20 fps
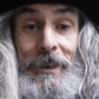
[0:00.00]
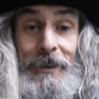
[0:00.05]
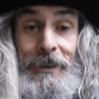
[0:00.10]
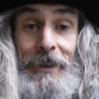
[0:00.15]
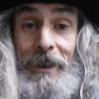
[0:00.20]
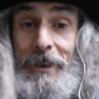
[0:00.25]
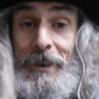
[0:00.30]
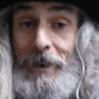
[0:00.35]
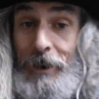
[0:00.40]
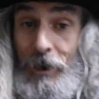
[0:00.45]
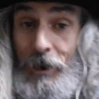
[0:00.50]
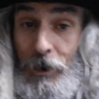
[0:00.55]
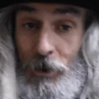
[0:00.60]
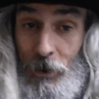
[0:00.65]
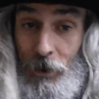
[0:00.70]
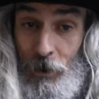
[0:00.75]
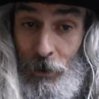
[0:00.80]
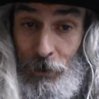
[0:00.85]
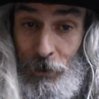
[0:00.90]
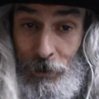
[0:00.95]
Take a
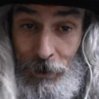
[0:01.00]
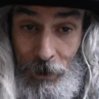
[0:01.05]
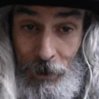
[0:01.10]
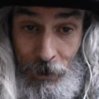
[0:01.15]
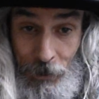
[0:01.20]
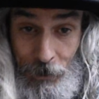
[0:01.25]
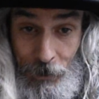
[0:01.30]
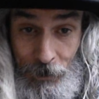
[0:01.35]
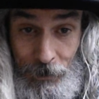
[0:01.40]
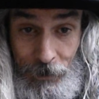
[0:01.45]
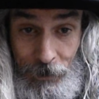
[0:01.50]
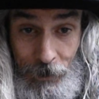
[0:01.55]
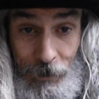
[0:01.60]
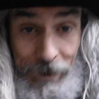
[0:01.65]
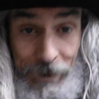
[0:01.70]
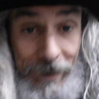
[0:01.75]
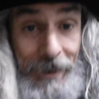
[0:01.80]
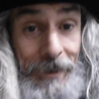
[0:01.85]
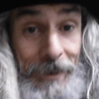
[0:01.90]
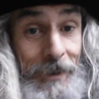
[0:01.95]
long, long
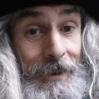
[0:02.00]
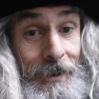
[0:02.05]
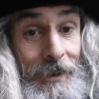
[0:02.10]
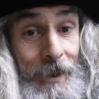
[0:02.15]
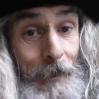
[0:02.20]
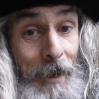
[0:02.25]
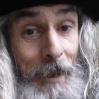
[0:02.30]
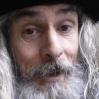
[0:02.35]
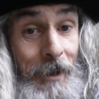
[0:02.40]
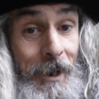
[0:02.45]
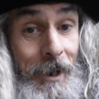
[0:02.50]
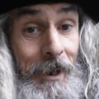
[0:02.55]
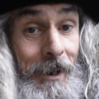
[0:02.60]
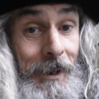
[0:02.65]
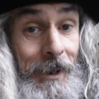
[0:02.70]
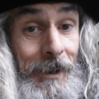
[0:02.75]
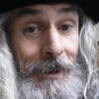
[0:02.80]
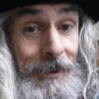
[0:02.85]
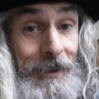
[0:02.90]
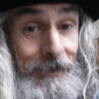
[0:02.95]
look in the
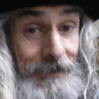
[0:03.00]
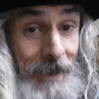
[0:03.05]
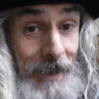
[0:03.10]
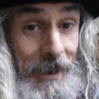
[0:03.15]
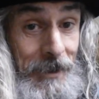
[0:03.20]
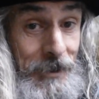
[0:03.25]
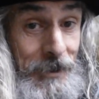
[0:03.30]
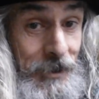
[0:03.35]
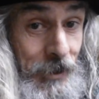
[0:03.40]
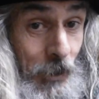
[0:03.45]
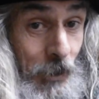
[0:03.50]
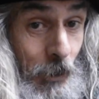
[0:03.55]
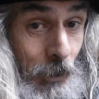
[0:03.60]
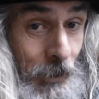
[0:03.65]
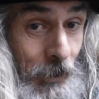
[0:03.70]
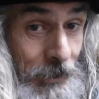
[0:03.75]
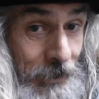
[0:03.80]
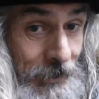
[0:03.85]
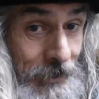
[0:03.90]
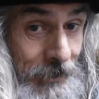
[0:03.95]
mirror at
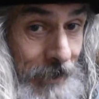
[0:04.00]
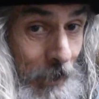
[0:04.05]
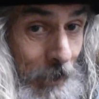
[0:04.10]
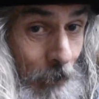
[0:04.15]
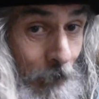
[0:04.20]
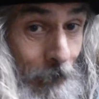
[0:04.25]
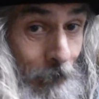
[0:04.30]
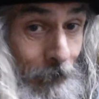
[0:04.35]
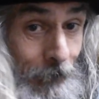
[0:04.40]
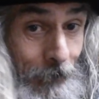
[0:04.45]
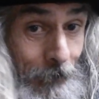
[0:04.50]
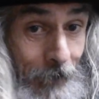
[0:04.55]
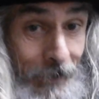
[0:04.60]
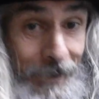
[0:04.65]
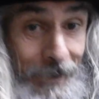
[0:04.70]
yourself.